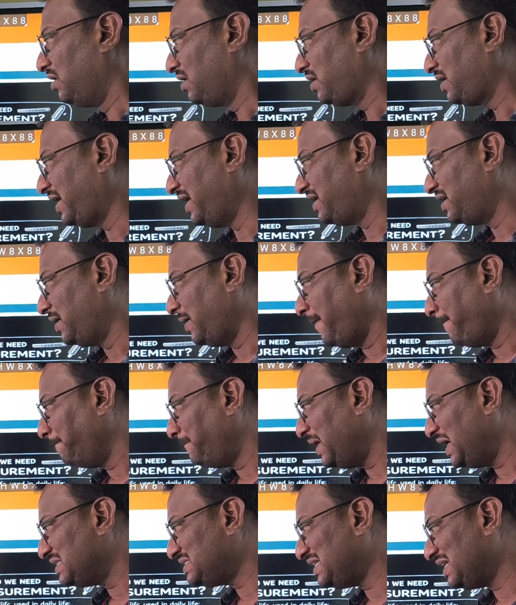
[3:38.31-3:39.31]
Right.
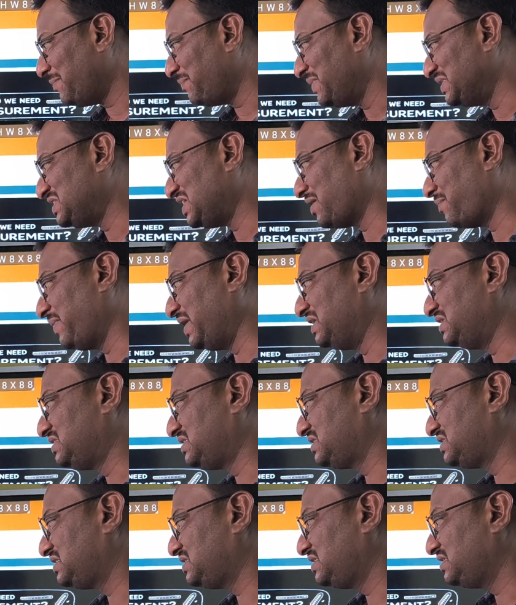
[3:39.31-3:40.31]
Basic
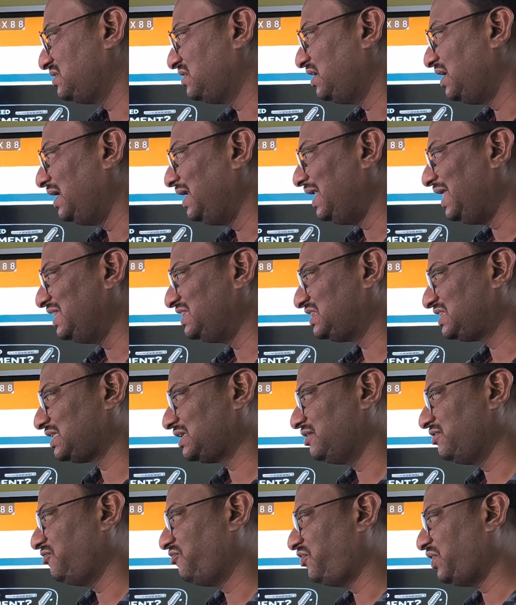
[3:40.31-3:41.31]
measurements.
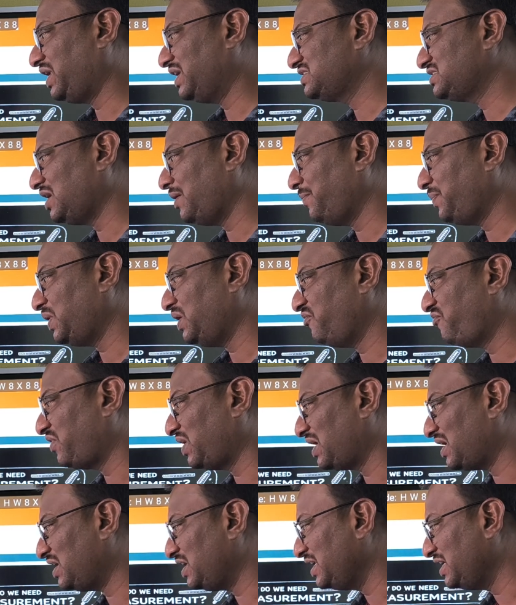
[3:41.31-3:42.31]
Length. For example,
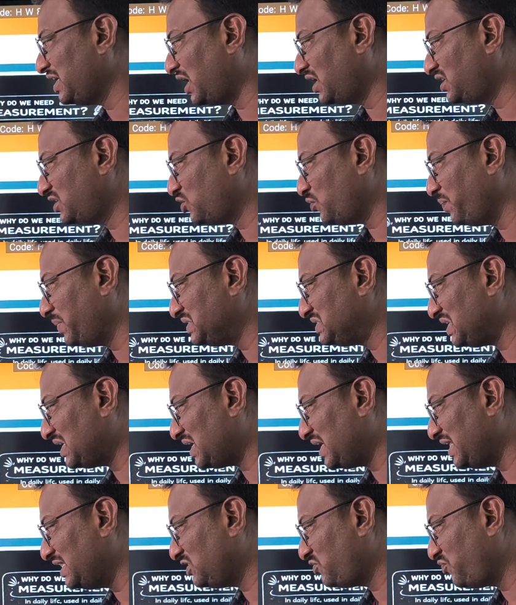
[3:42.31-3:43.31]
in order to measure
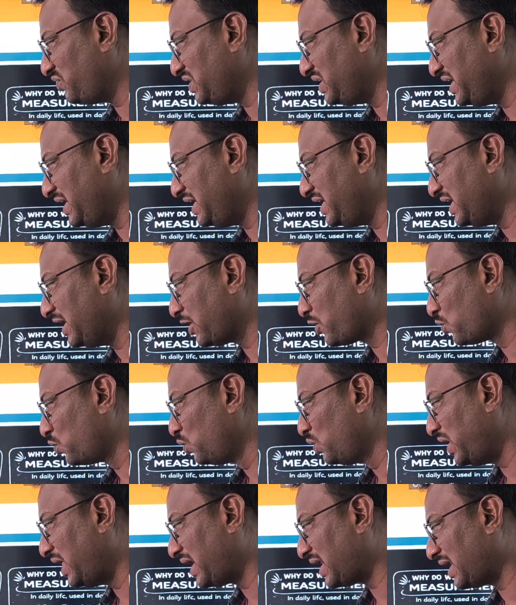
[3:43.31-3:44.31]
length, we need
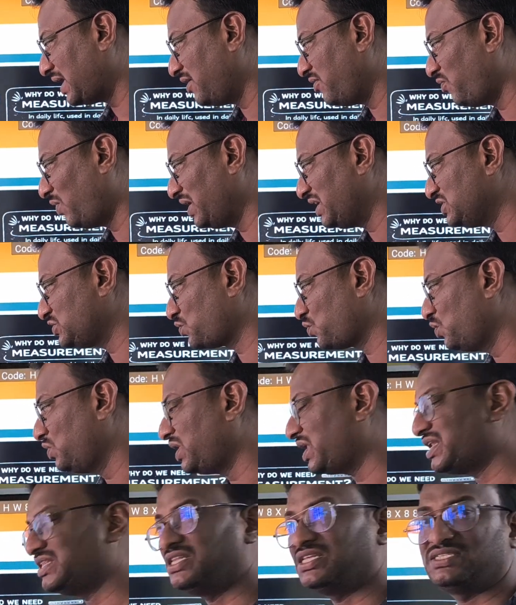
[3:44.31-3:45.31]
ruler. What is
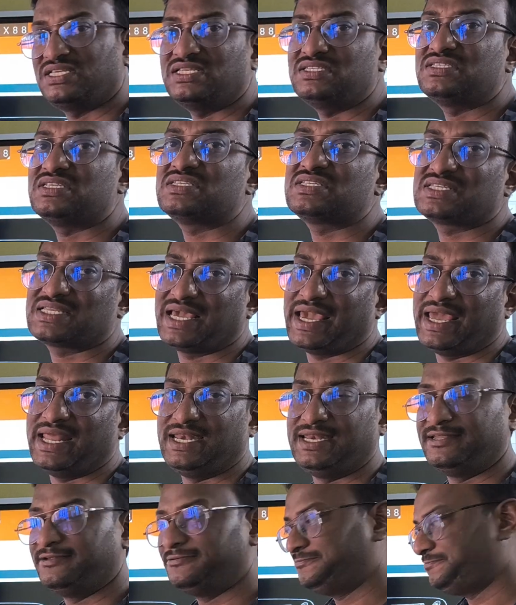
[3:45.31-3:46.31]
ruler? In the sense
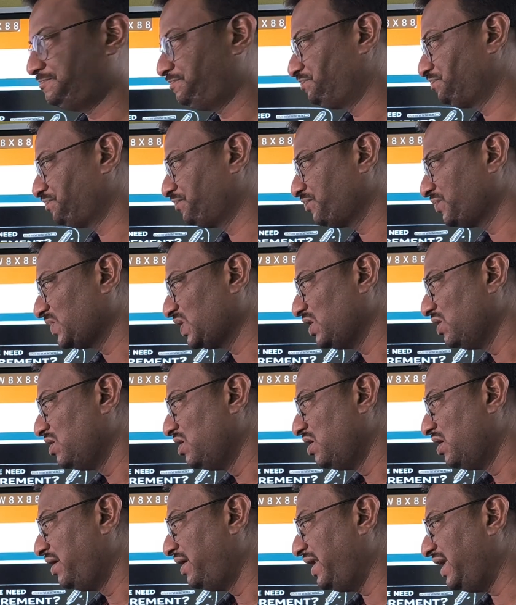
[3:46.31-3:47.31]
scale.
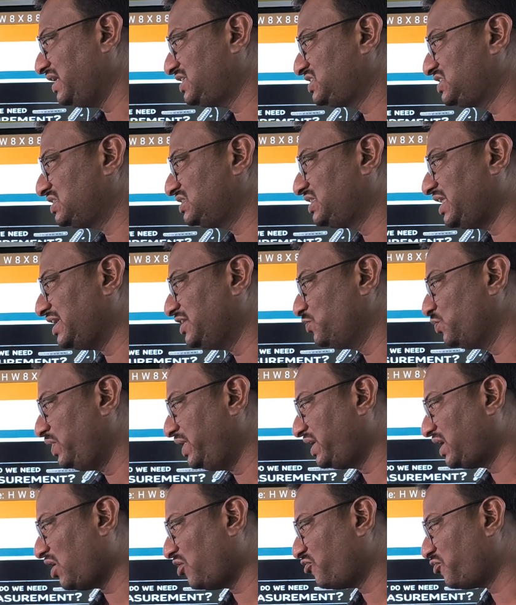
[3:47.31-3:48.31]
Next, the
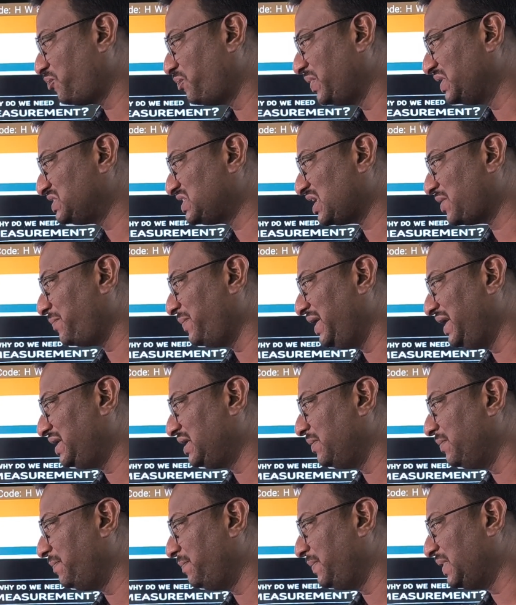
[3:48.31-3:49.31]
unit of
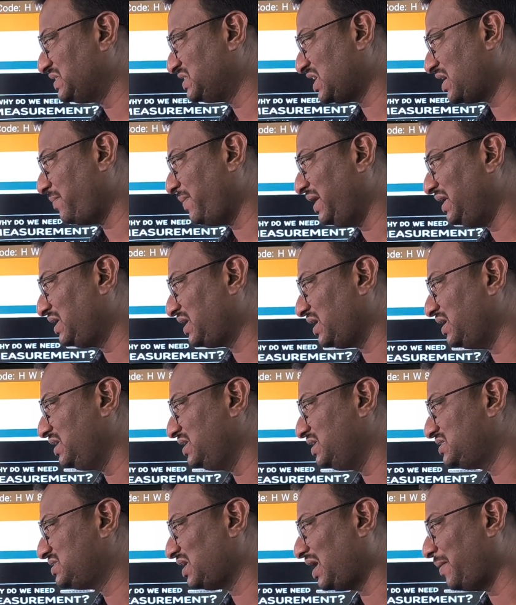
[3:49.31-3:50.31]
measurement
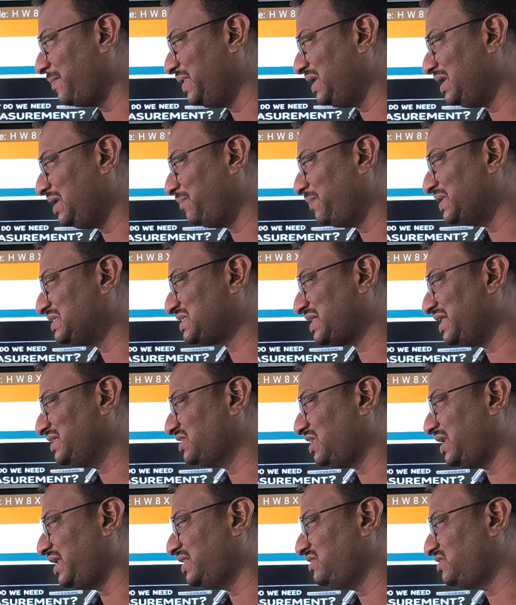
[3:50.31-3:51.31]
is measuring
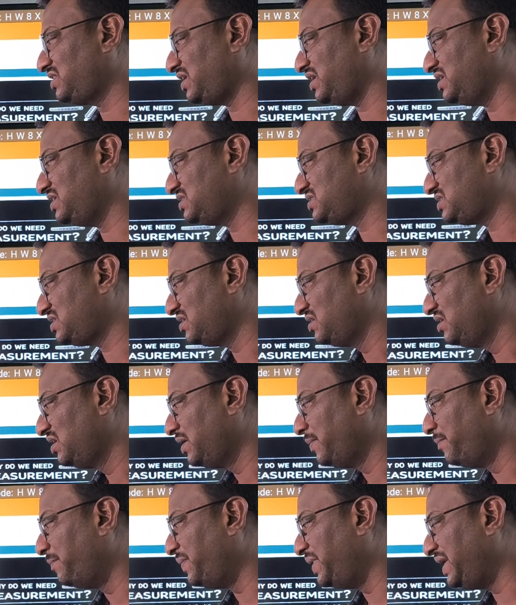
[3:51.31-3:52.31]
the length is
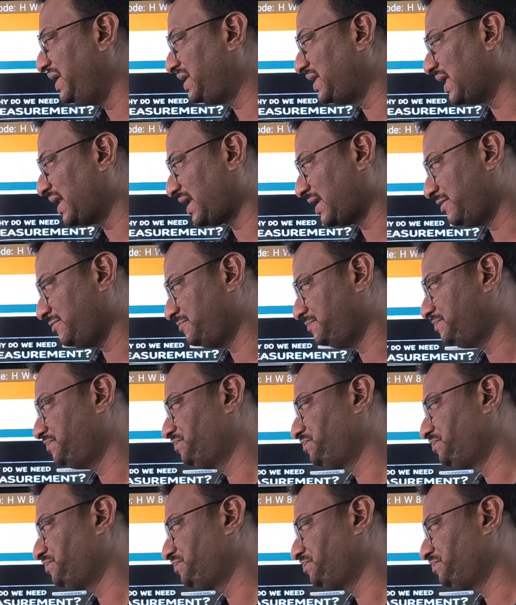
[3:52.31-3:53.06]
meter.